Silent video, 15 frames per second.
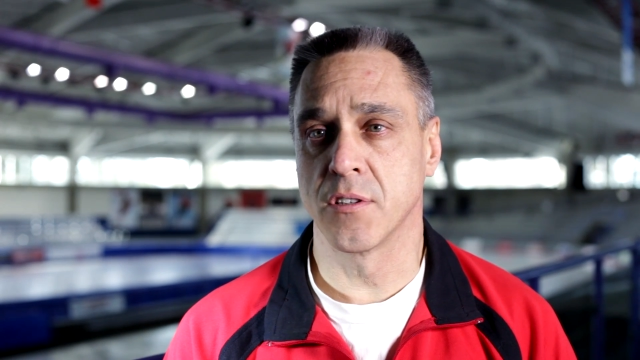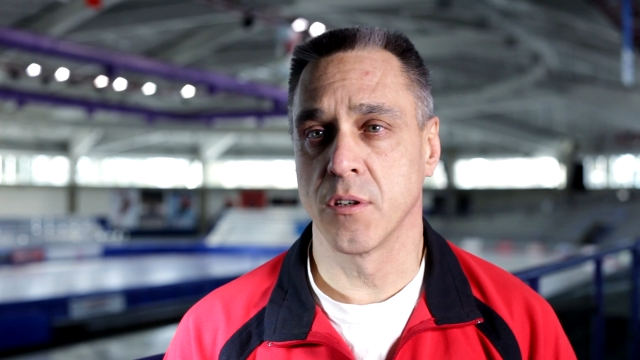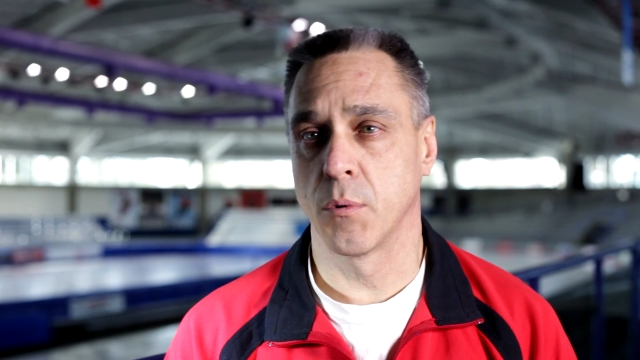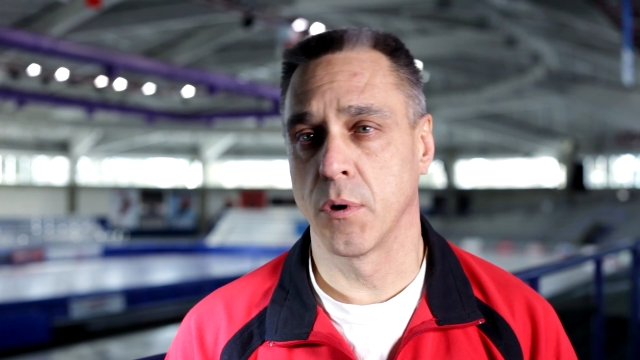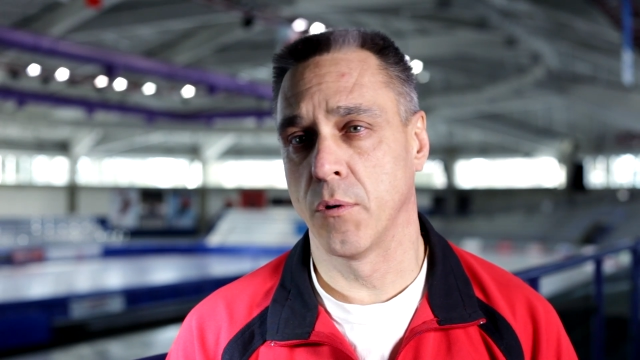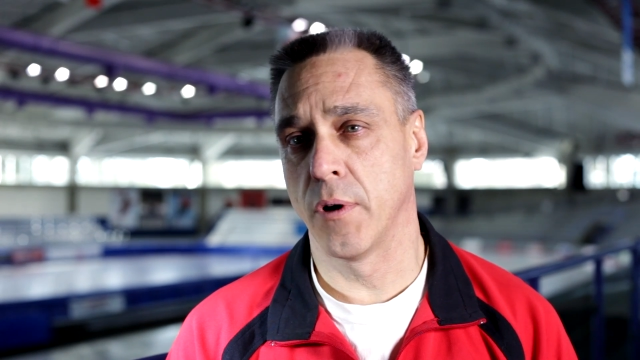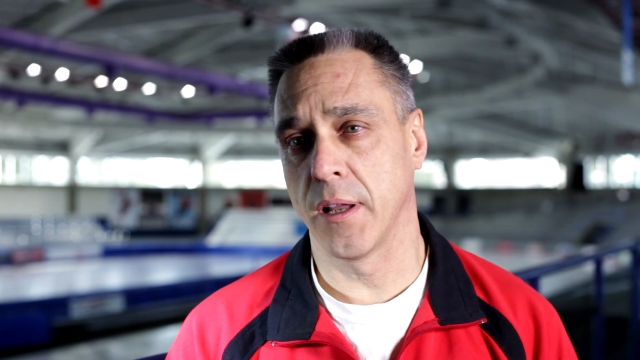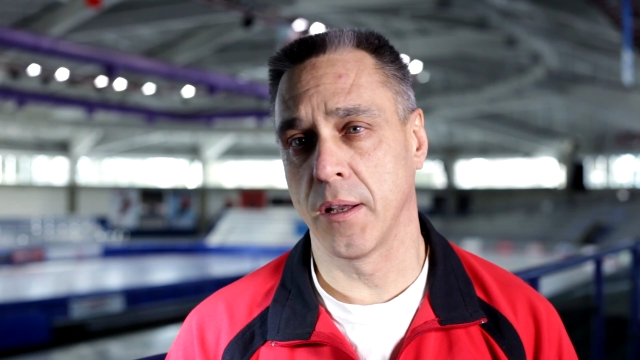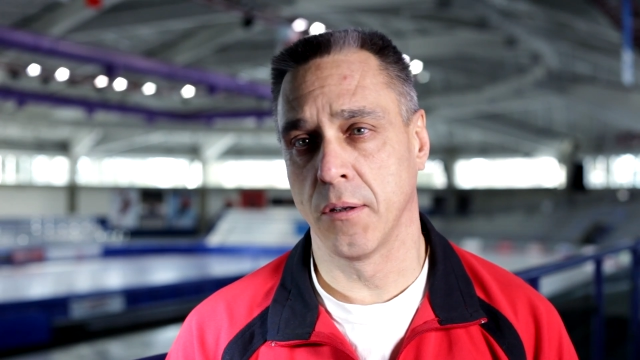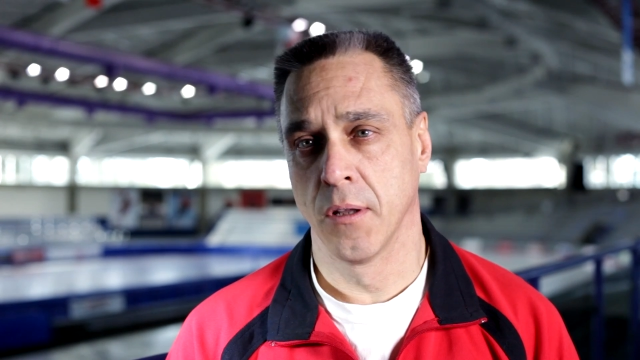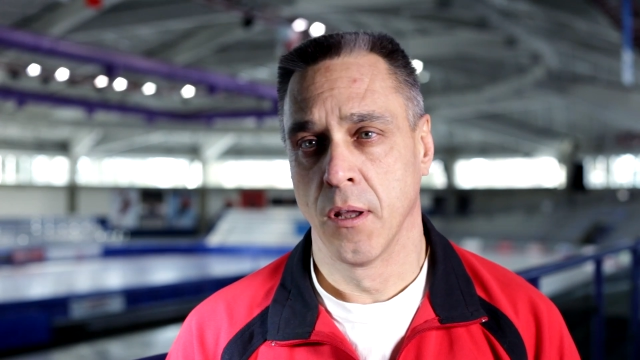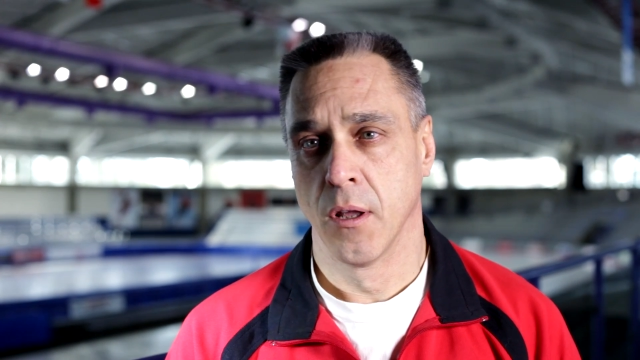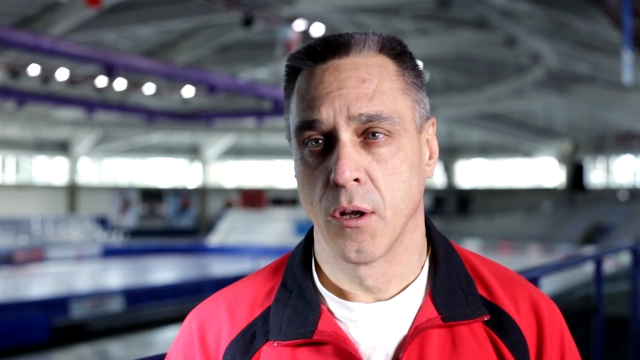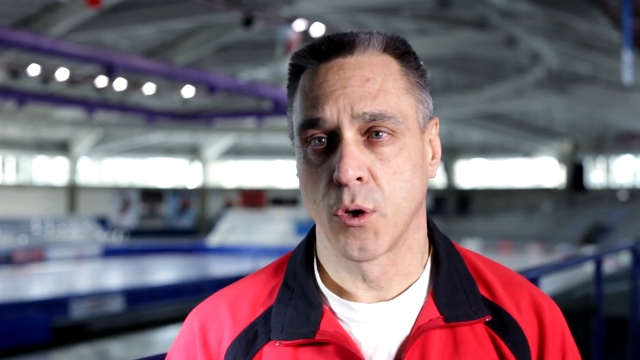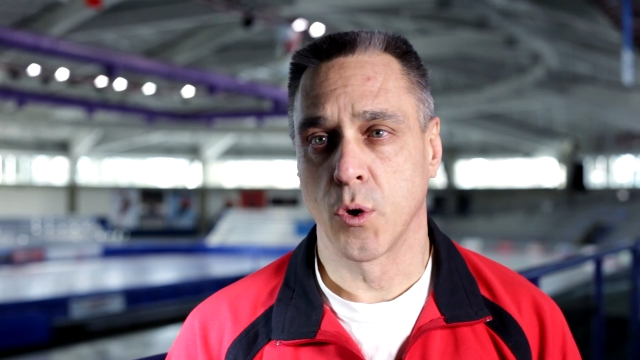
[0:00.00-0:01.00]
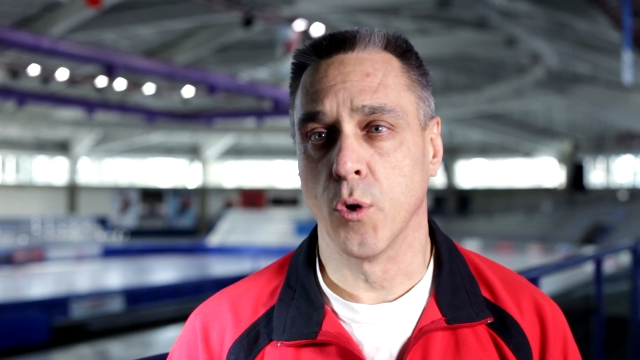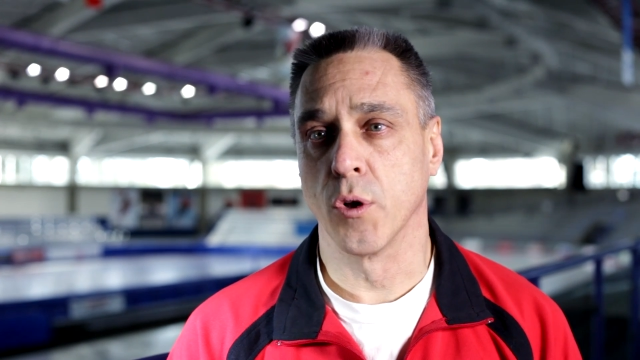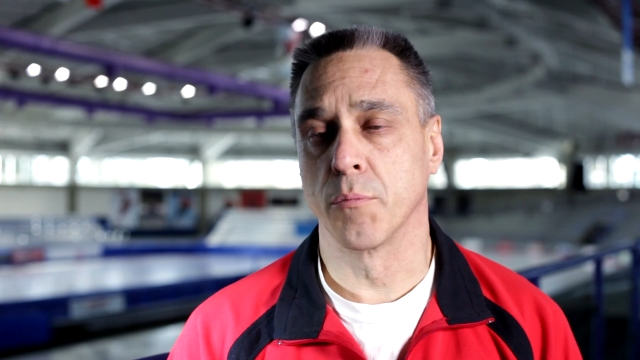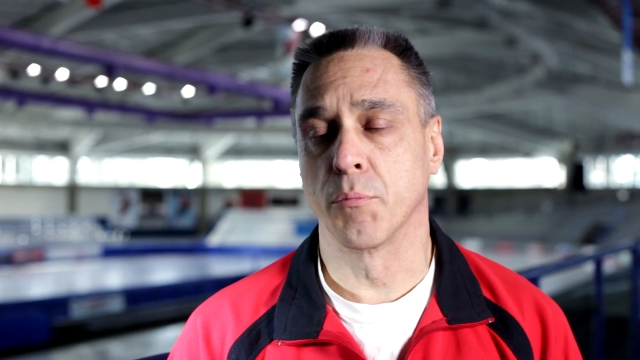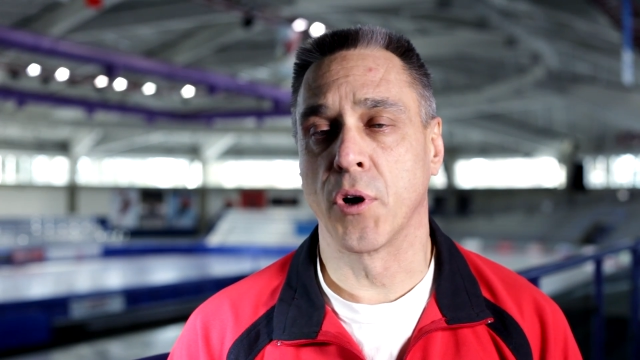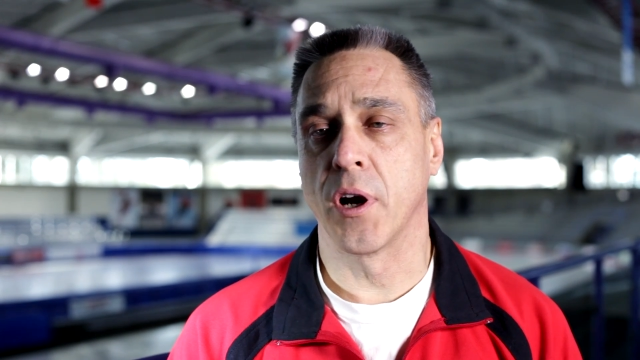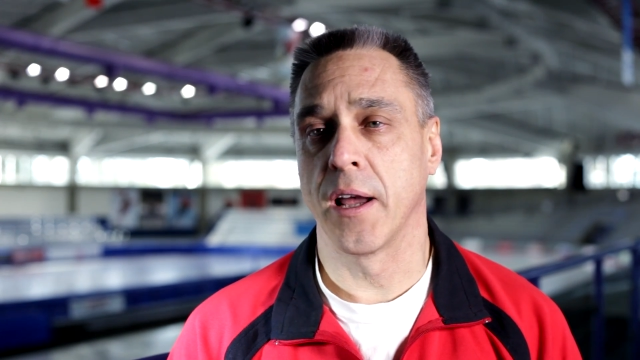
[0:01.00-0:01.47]
So we're running
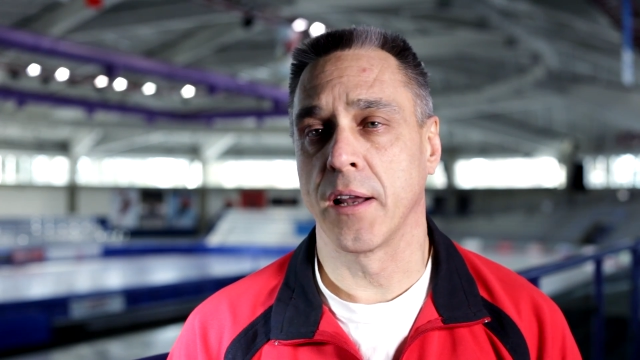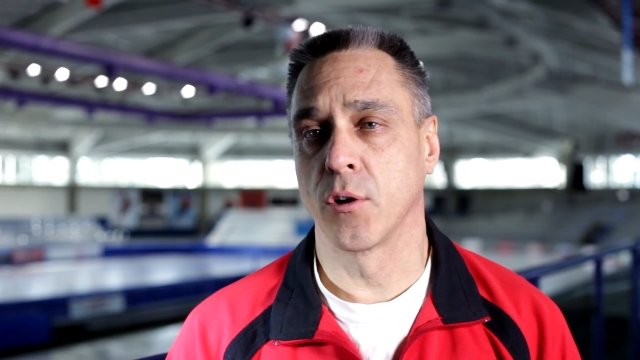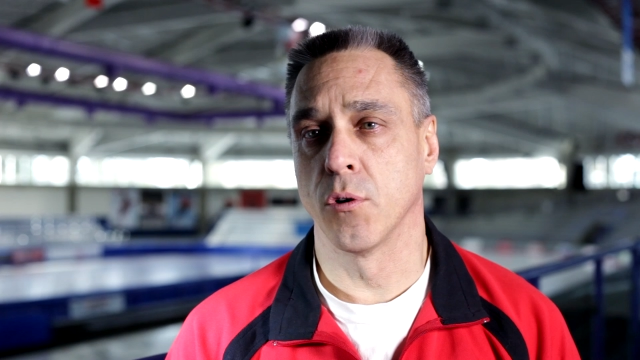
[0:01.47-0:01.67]
cold brine,